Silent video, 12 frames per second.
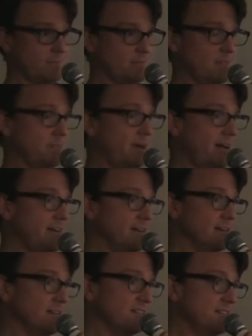the
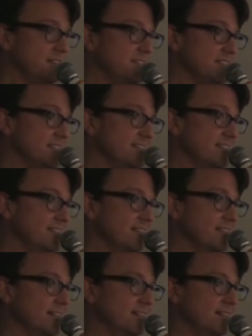buyer sees it.
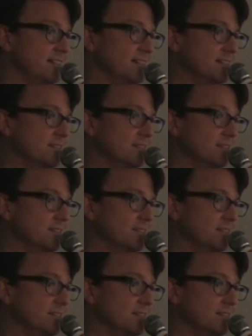Uh,